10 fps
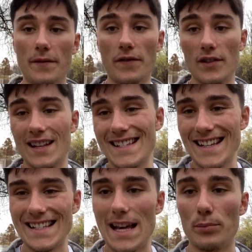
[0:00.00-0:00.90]
For this
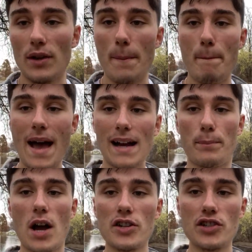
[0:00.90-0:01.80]
example, a back
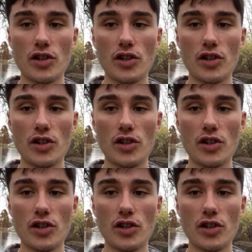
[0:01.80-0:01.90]
posture